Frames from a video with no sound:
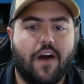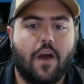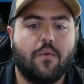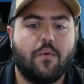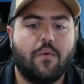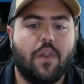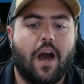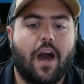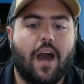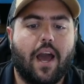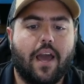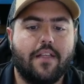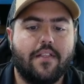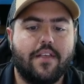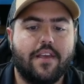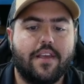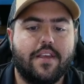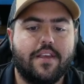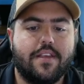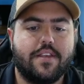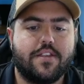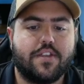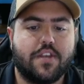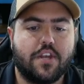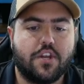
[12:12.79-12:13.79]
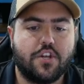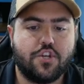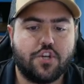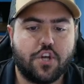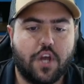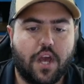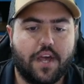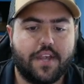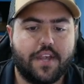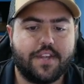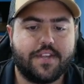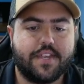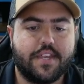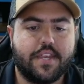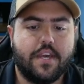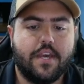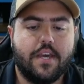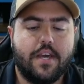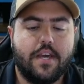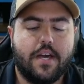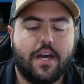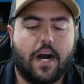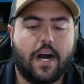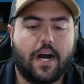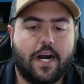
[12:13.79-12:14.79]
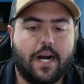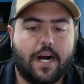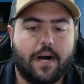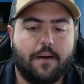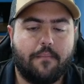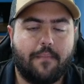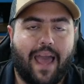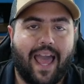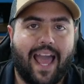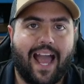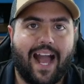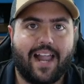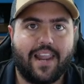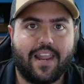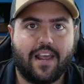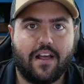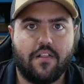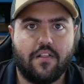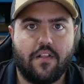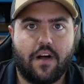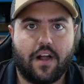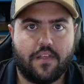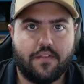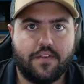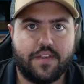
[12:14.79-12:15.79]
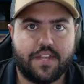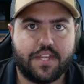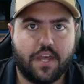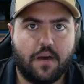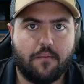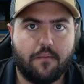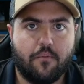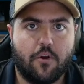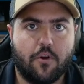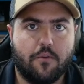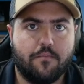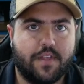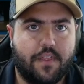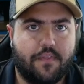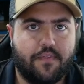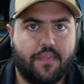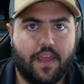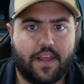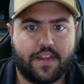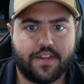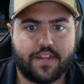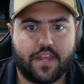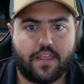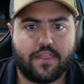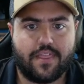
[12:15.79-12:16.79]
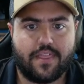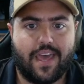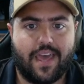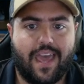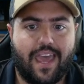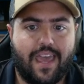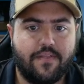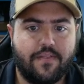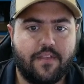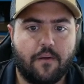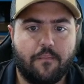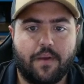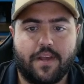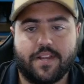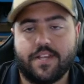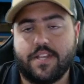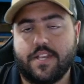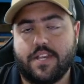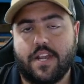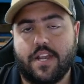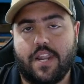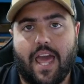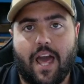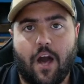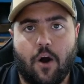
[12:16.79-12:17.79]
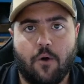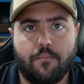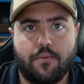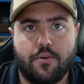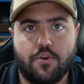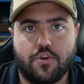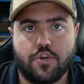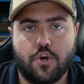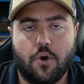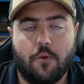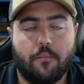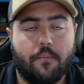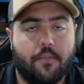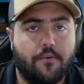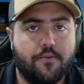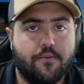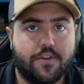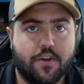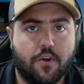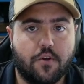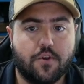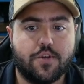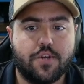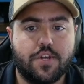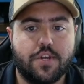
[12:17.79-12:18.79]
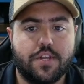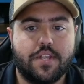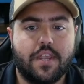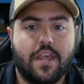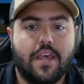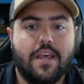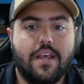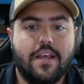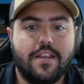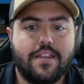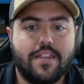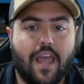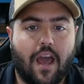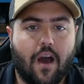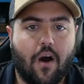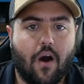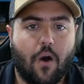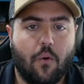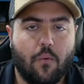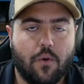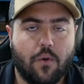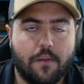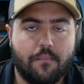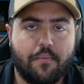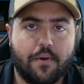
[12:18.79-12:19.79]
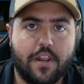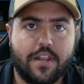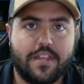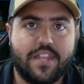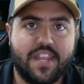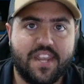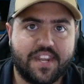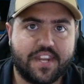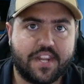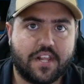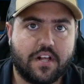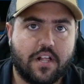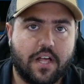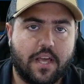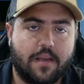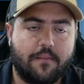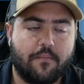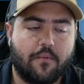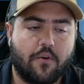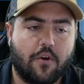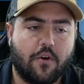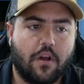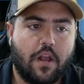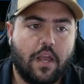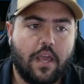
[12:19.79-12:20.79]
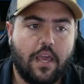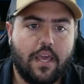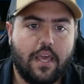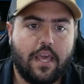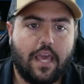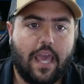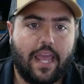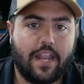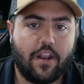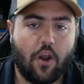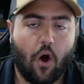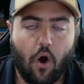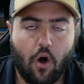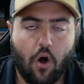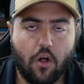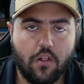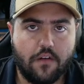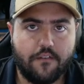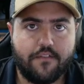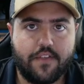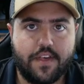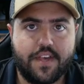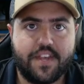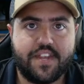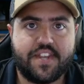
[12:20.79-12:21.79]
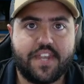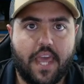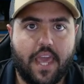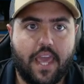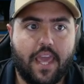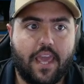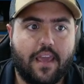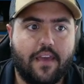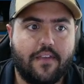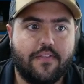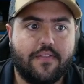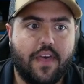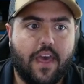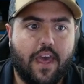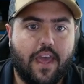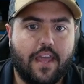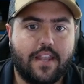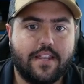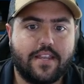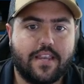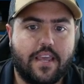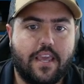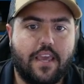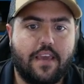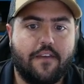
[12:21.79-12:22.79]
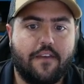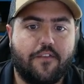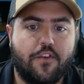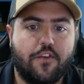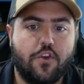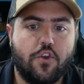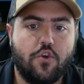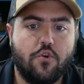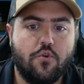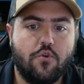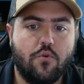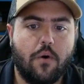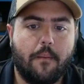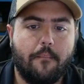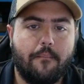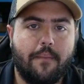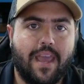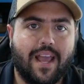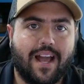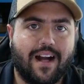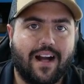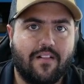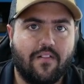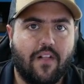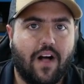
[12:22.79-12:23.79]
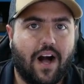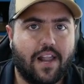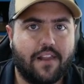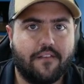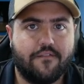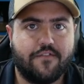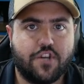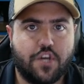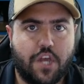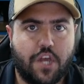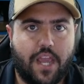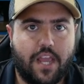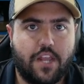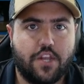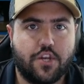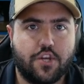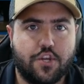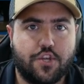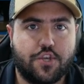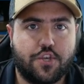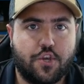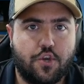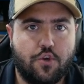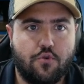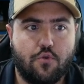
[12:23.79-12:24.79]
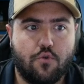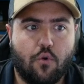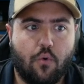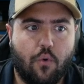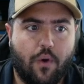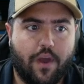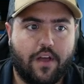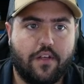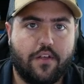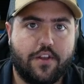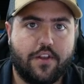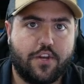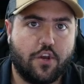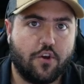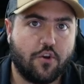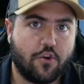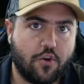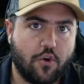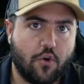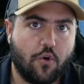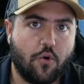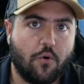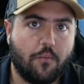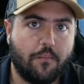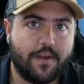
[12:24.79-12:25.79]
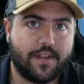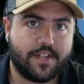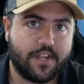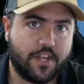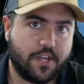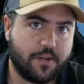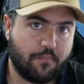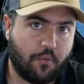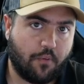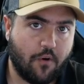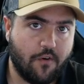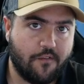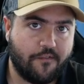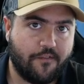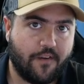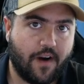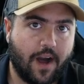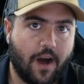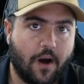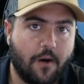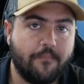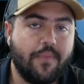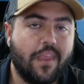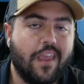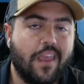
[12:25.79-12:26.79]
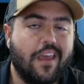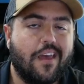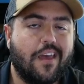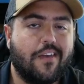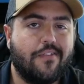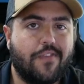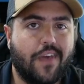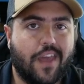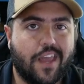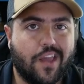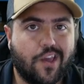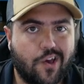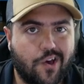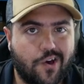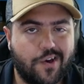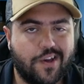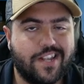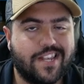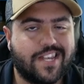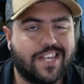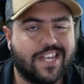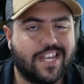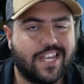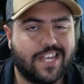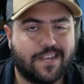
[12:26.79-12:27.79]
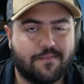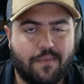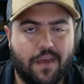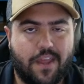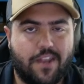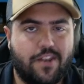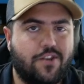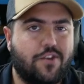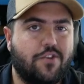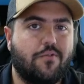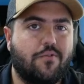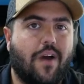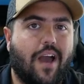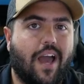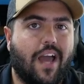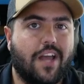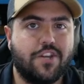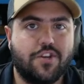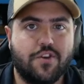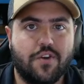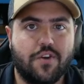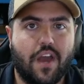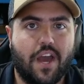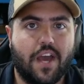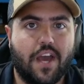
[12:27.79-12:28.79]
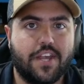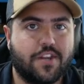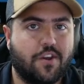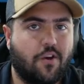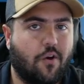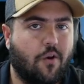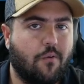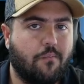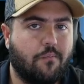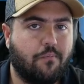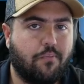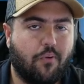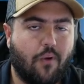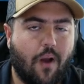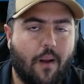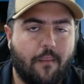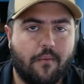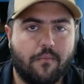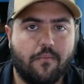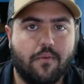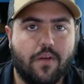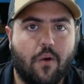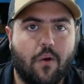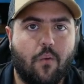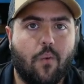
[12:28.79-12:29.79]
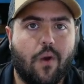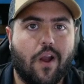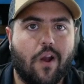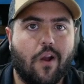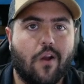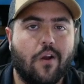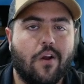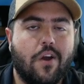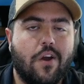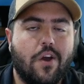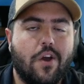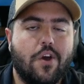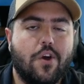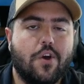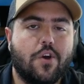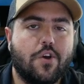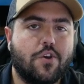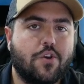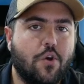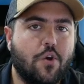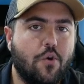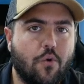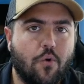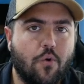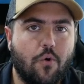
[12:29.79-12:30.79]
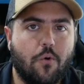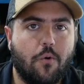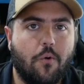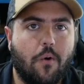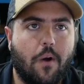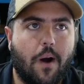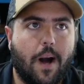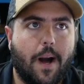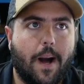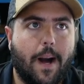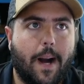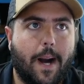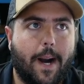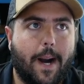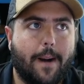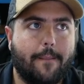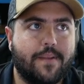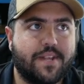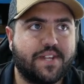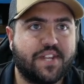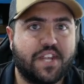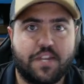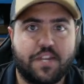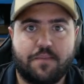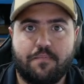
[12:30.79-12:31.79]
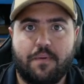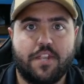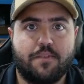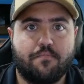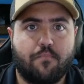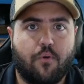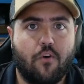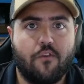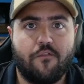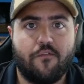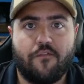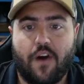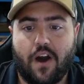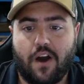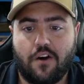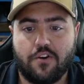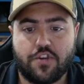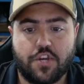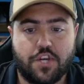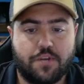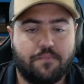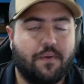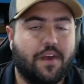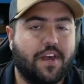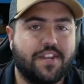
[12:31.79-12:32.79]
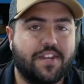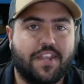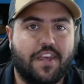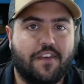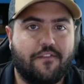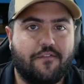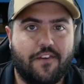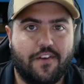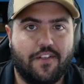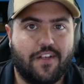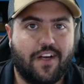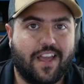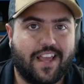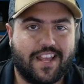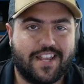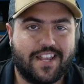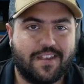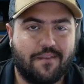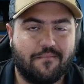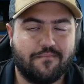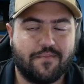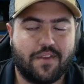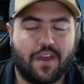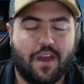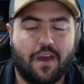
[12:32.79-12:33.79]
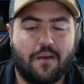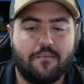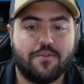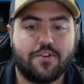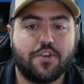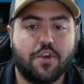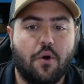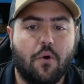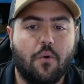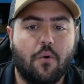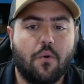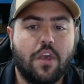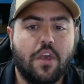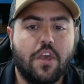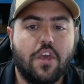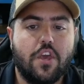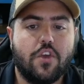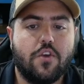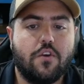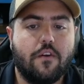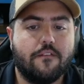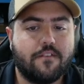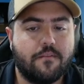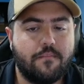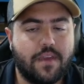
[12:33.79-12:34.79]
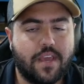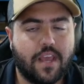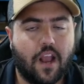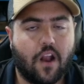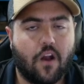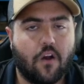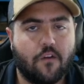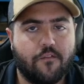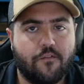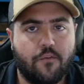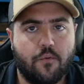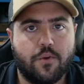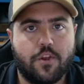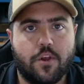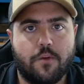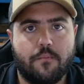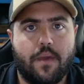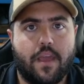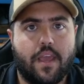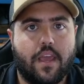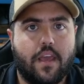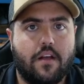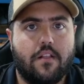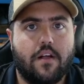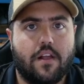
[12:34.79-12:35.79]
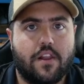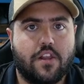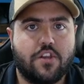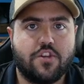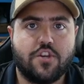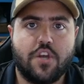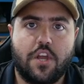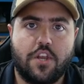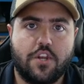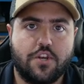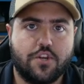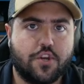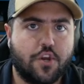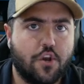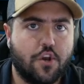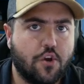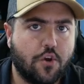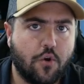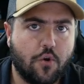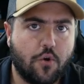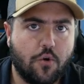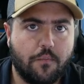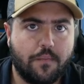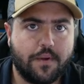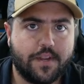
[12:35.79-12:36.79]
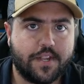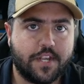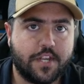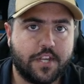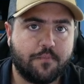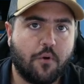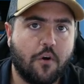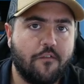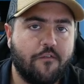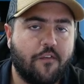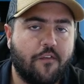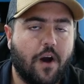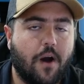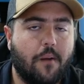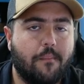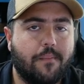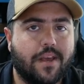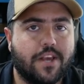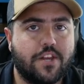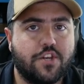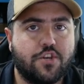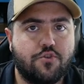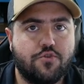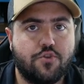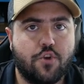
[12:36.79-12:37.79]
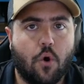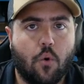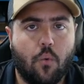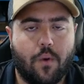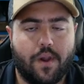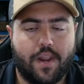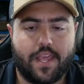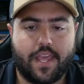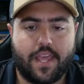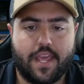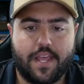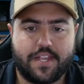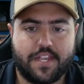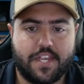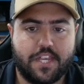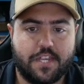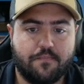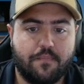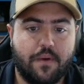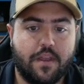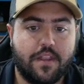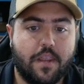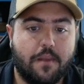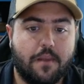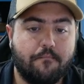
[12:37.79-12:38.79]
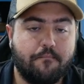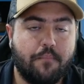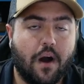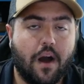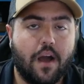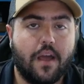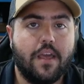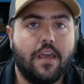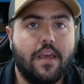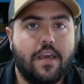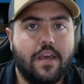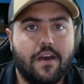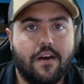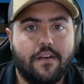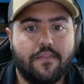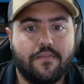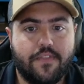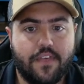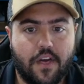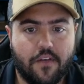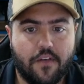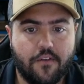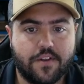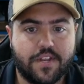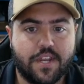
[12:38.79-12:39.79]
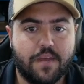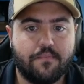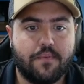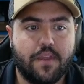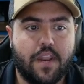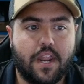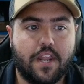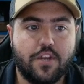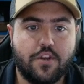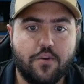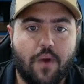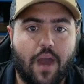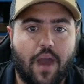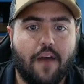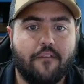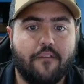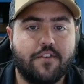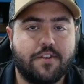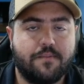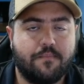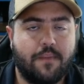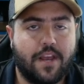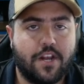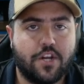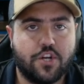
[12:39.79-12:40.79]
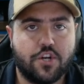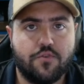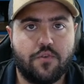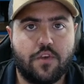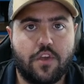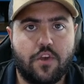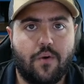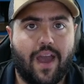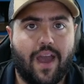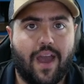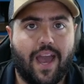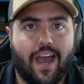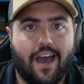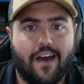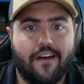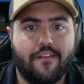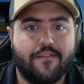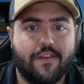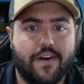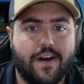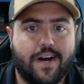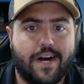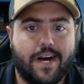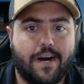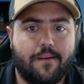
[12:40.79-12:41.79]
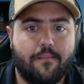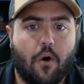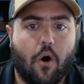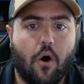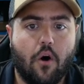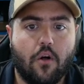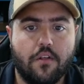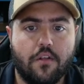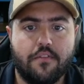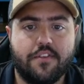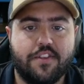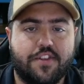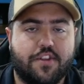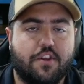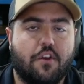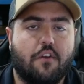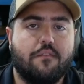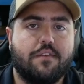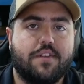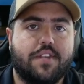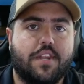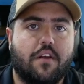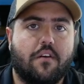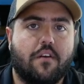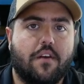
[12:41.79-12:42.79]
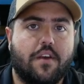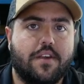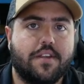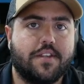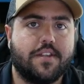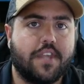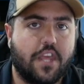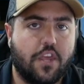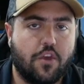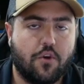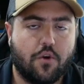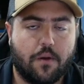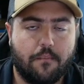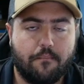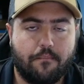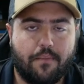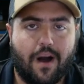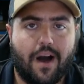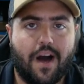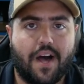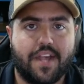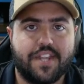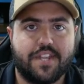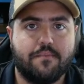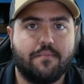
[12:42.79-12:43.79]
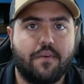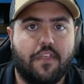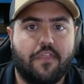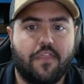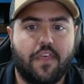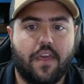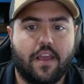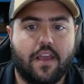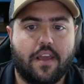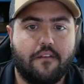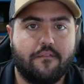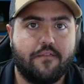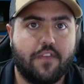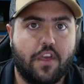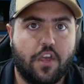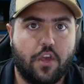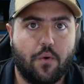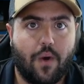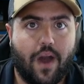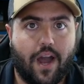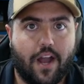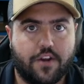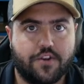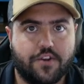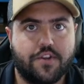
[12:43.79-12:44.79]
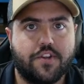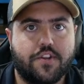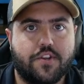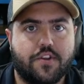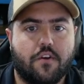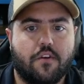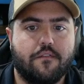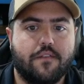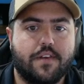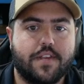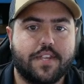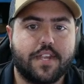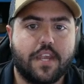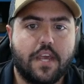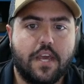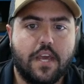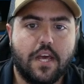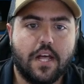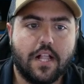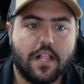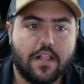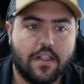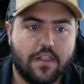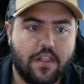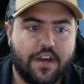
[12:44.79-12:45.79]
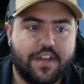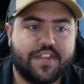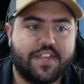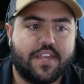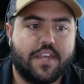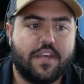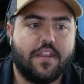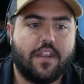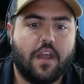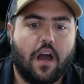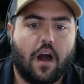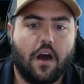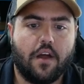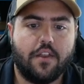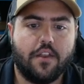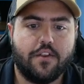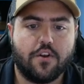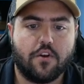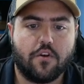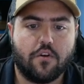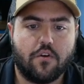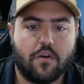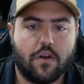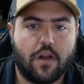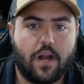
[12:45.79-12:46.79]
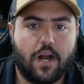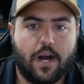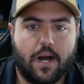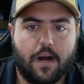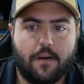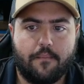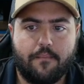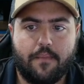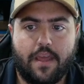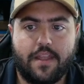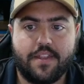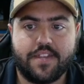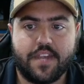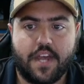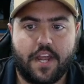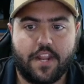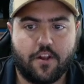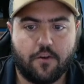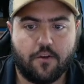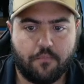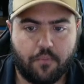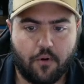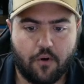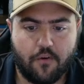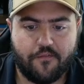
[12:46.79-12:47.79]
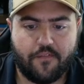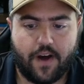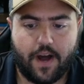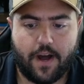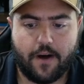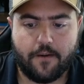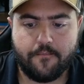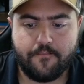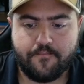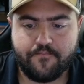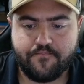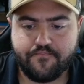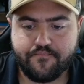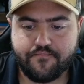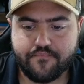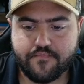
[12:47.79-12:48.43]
I would highly suggest adding a lot of the suburbs and things like that in there, because it's going to help you show up in those searches. Now, I want to put a disclaimer in all of this, saying that if you make a lot of changes too quickly to your Google Business profile, they could suspend you. As you guys are probably aware, Google suspends profiles just because they feel like it sometimes. So you have to be careful when you're making a lot of changes to your Google Business profile, because you don't want to get suspended. But the other tip that I do have is make sure that you have all of the service areas that you could possibly think of that you actually service listed under inside your profile.